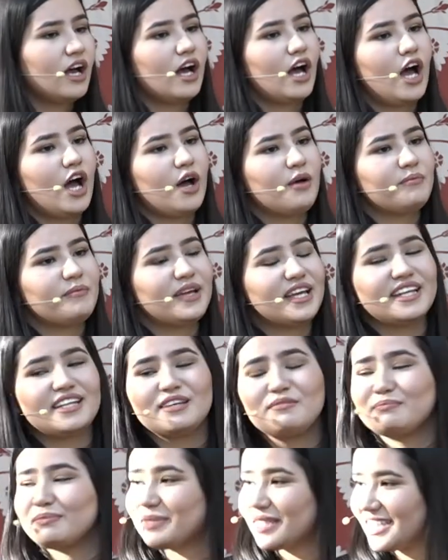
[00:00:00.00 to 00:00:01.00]

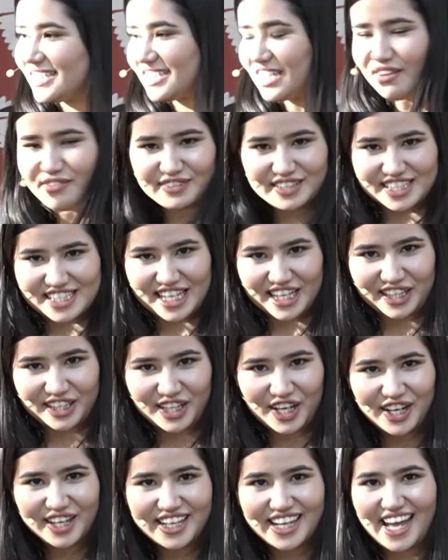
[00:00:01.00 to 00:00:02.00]
And please definitely take a
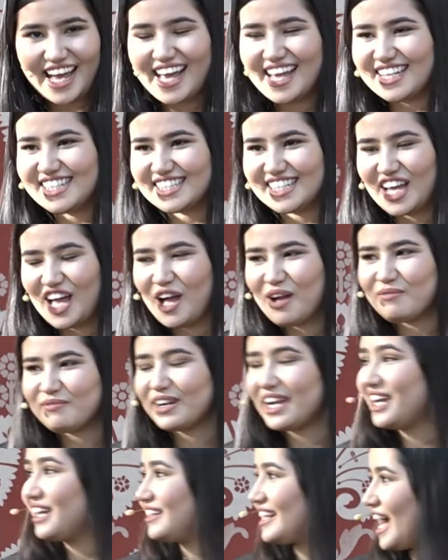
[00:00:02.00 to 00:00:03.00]
look. And
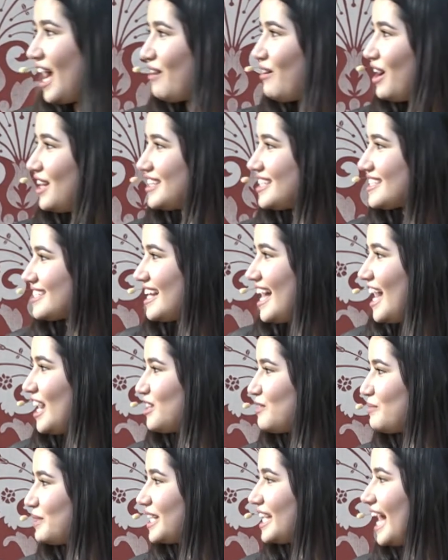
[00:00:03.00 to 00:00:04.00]
right now on the
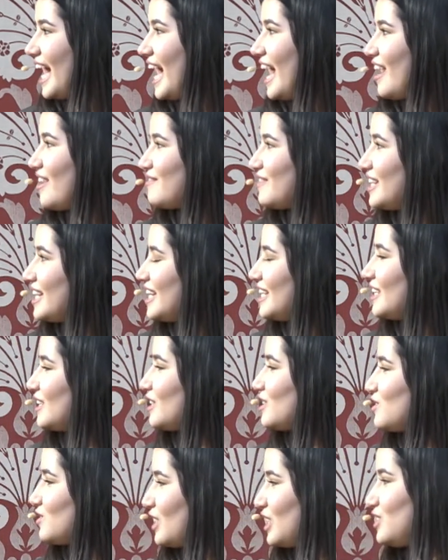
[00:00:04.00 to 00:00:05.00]
slide, we have an
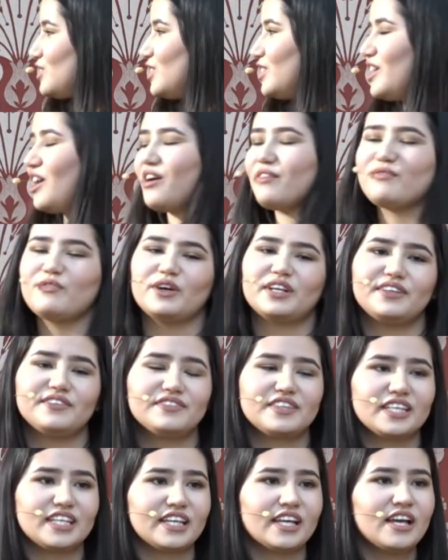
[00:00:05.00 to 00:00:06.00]
illustration of one of
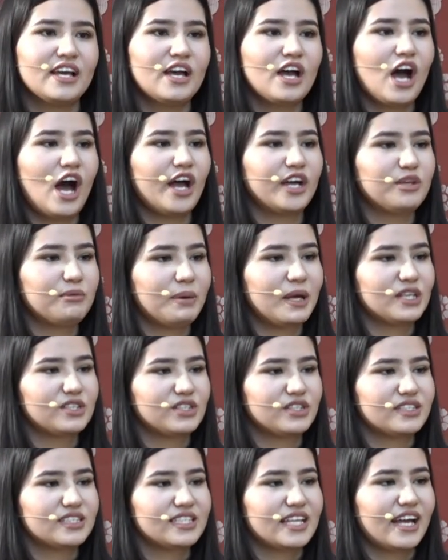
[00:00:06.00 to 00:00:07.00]
the
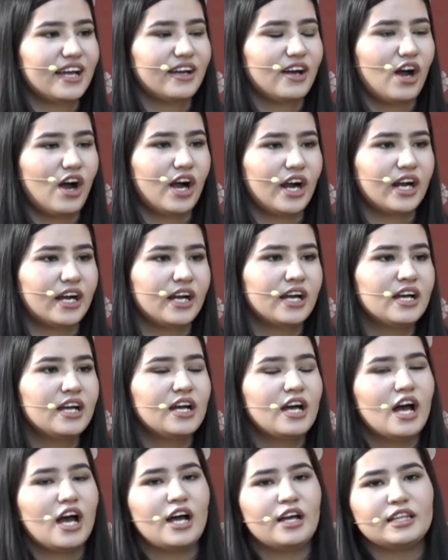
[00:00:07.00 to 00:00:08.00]
occupations that our
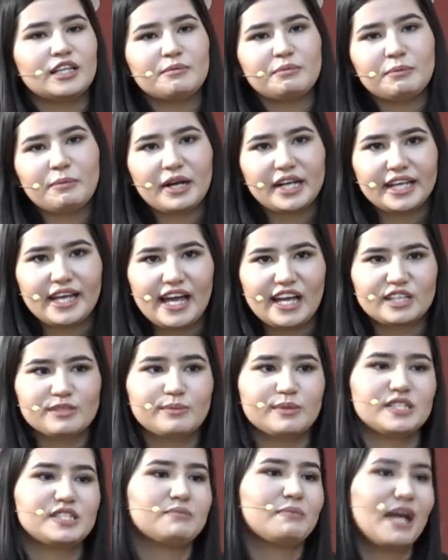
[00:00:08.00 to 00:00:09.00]
labor market
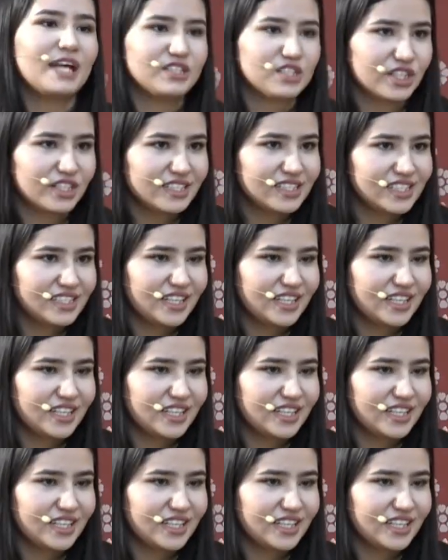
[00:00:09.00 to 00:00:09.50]
experts imagined,